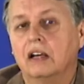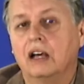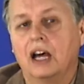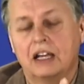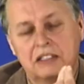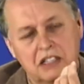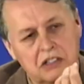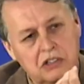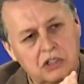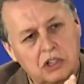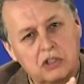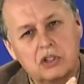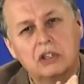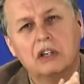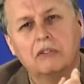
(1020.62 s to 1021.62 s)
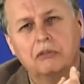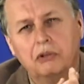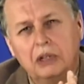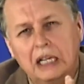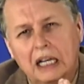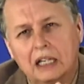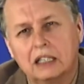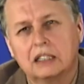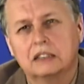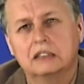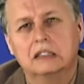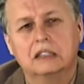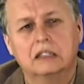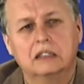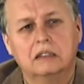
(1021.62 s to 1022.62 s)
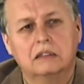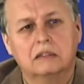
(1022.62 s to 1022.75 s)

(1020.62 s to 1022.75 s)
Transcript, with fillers: a decision of reality.